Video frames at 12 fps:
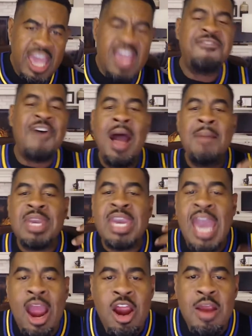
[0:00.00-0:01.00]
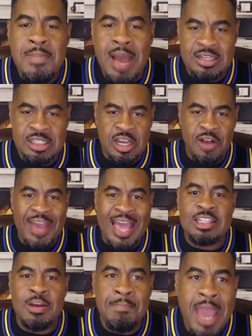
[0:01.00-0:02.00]
if I'm carrying myself
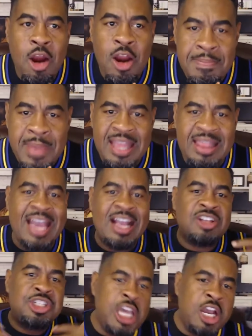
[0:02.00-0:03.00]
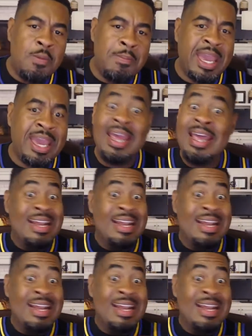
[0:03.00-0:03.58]
as a married man like a single man,